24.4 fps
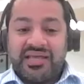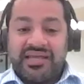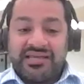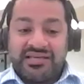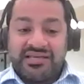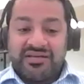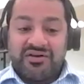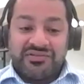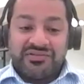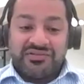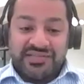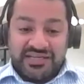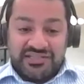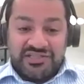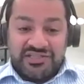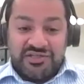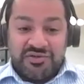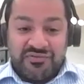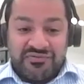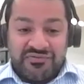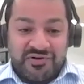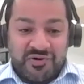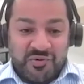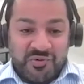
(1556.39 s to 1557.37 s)
can contact
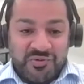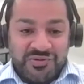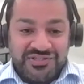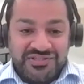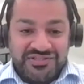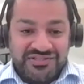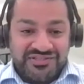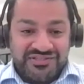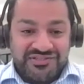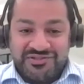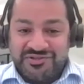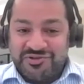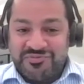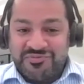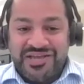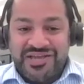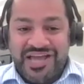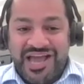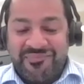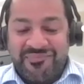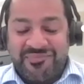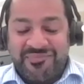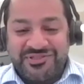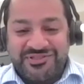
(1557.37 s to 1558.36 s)
you, of course, and you'll be
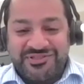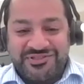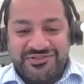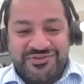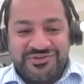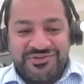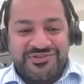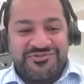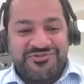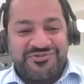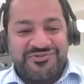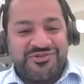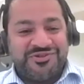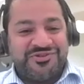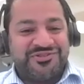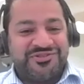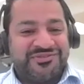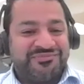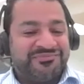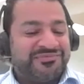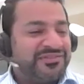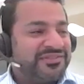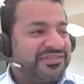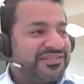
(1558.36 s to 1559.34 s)
happy to introduce
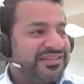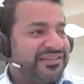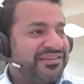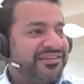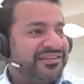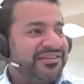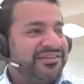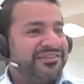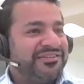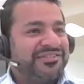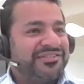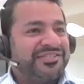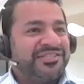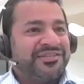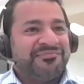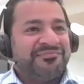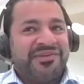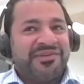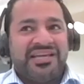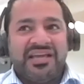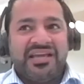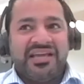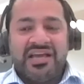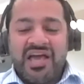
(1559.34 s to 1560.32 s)
them to
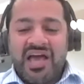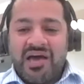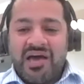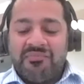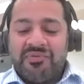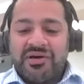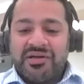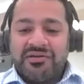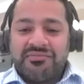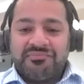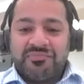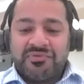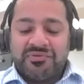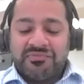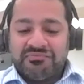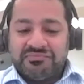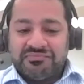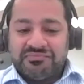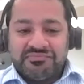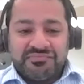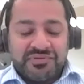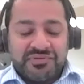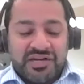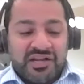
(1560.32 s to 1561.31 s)
me. But
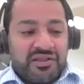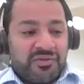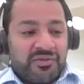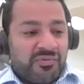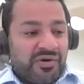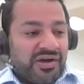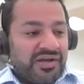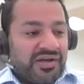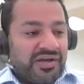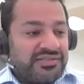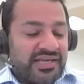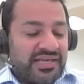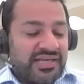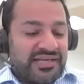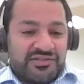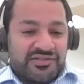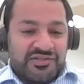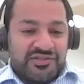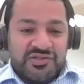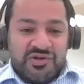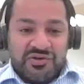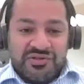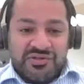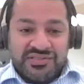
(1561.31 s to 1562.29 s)
otherwise, they can
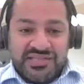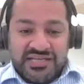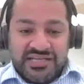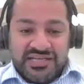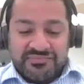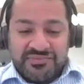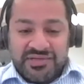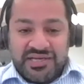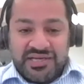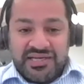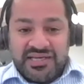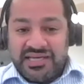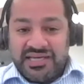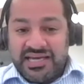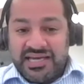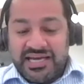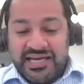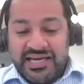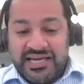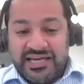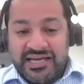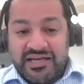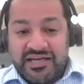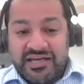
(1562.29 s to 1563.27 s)
just contact me
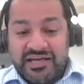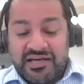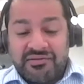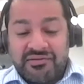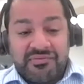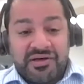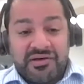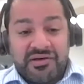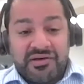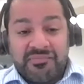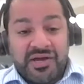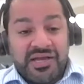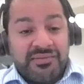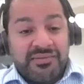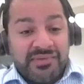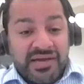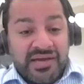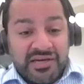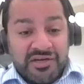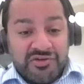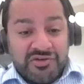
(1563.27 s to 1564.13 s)
at my email